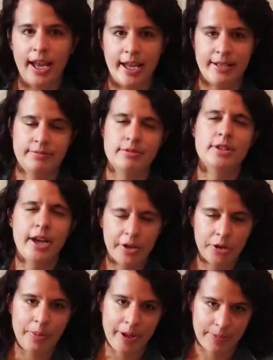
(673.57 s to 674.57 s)
and
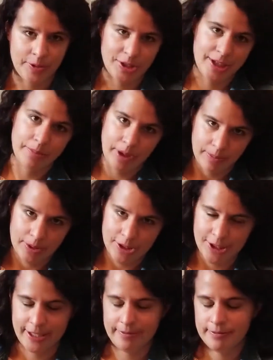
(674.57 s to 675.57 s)
Tuttle Publishing
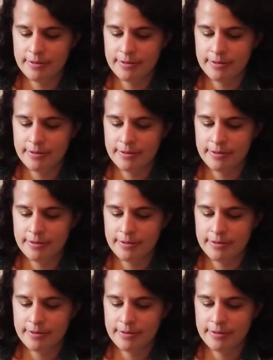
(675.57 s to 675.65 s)
published it.